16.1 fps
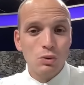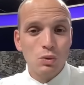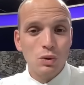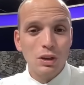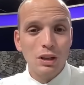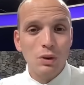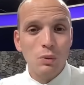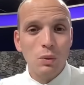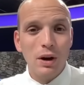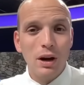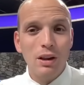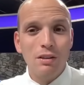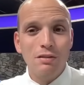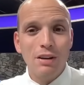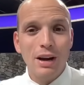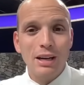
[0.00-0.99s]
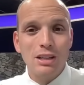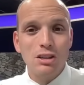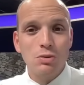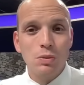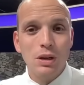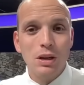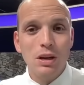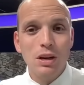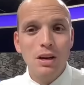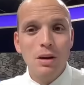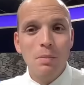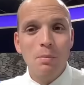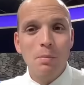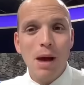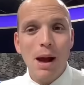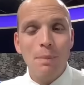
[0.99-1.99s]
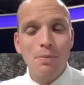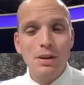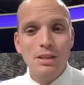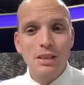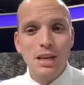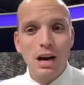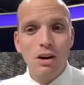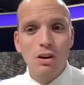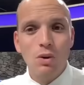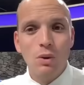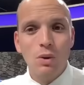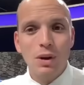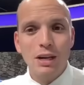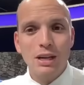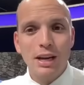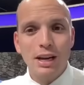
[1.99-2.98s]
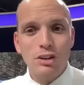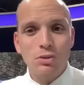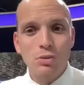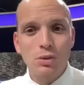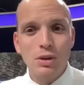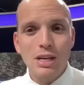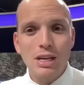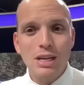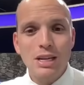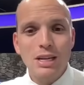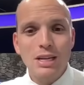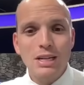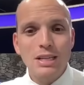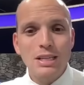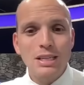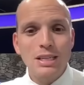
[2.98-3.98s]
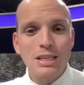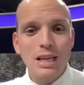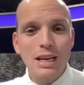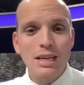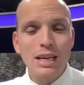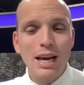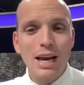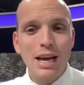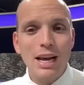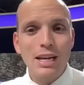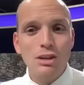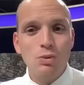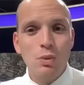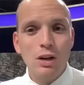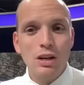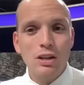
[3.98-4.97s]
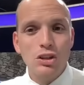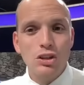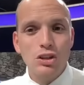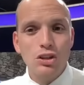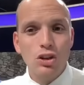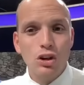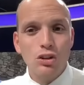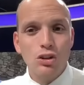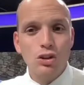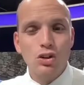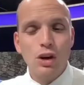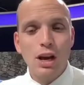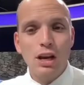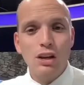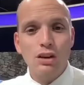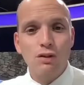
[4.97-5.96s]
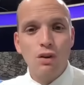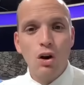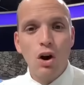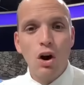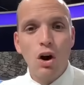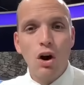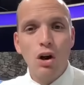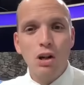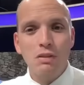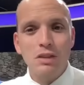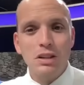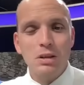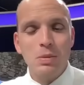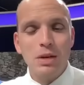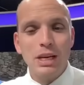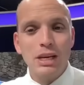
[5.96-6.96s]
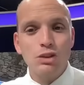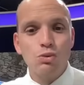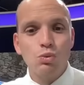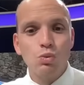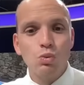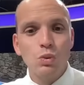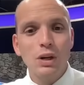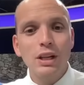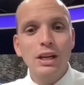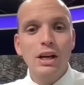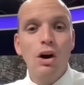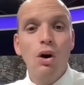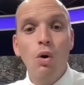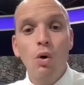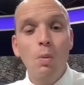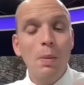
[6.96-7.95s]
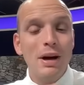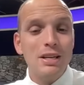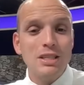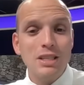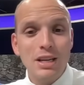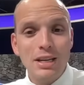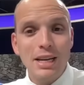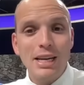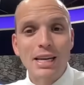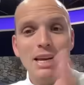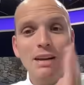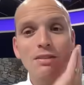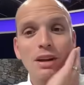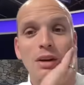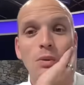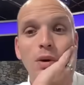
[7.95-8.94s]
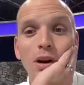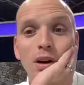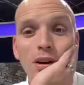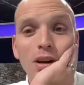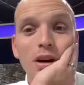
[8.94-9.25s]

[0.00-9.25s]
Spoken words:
really well. In fact, as we map this out going into next week, Sunday is when it just starts to change for all of us. I mean, it gets really cold by Sunday evening, where